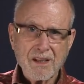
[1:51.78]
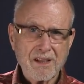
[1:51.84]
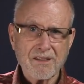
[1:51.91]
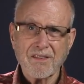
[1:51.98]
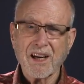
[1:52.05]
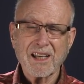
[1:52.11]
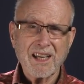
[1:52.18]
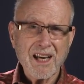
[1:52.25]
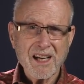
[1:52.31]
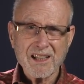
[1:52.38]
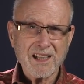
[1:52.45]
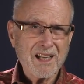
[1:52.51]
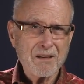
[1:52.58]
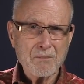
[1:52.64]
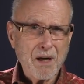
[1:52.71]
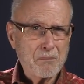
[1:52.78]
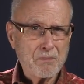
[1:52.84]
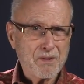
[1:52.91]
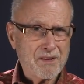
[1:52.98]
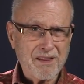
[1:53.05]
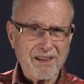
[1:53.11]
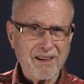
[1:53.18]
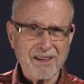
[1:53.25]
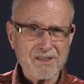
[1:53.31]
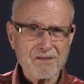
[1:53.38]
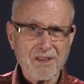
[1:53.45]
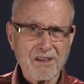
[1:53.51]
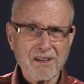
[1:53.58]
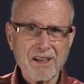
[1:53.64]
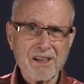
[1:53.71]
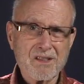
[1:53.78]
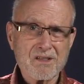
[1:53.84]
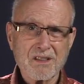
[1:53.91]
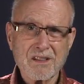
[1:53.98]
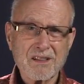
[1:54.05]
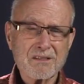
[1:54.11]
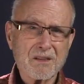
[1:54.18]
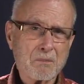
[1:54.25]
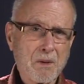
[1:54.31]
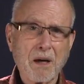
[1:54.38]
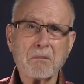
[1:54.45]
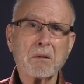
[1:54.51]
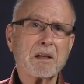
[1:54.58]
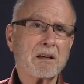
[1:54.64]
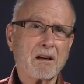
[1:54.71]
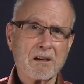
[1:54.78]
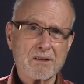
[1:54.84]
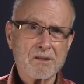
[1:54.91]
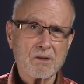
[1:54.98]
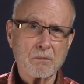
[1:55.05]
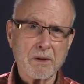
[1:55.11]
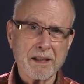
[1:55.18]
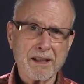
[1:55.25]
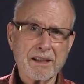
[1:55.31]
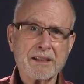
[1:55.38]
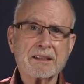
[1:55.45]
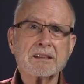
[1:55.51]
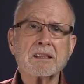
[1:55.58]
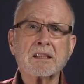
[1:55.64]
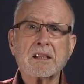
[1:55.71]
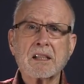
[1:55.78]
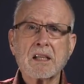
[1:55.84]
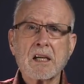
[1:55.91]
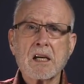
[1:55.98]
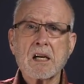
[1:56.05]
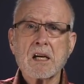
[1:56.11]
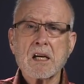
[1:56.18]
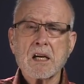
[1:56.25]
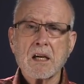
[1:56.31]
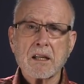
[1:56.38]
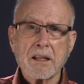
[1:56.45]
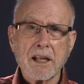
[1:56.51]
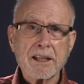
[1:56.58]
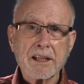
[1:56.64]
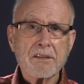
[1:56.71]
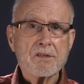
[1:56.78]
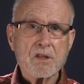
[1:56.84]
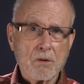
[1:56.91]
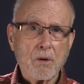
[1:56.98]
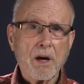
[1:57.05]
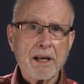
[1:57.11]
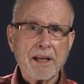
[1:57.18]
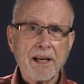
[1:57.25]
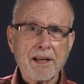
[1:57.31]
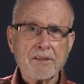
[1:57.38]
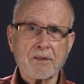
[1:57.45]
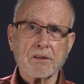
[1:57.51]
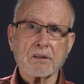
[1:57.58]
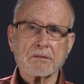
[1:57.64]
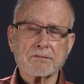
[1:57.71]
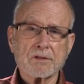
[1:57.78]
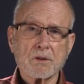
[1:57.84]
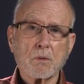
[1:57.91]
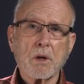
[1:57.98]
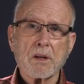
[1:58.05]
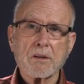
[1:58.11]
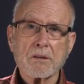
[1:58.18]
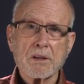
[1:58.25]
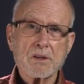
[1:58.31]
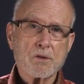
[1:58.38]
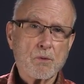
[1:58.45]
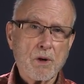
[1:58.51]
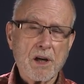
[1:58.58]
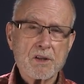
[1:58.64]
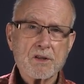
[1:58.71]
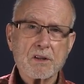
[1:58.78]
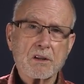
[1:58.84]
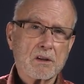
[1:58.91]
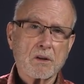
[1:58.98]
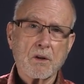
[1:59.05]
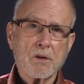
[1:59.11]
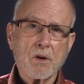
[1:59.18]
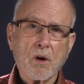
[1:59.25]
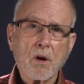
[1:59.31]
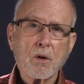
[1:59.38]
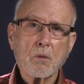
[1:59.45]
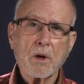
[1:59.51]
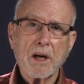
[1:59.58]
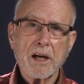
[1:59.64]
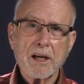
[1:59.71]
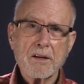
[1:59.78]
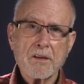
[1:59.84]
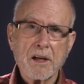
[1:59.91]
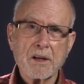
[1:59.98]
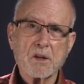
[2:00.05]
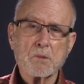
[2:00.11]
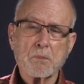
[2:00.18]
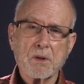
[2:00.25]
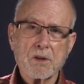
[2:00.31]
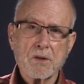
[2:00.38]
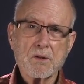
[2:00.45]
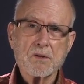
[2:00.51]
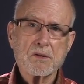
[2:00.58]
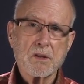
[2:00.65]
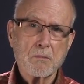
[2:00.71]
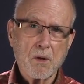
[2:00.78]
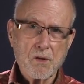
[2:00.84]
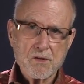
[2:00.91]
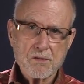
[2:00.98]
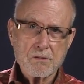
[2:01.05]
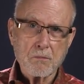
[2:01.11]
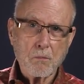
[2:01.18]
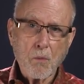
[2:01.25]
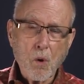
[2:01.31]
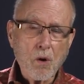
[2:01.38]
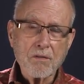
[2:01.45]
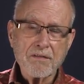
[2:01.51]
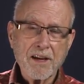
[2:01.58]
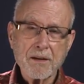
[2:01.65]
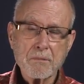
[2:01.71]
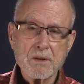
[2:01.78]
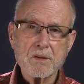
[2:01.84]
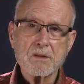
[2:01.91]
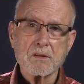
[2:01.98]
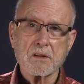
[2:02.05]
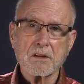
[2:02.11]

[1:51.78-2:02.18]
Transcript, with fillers: If I can't come up with things very easily, there probably aren't so many. That gives the right answer for whether it's Russia or Norway that has produced the more famous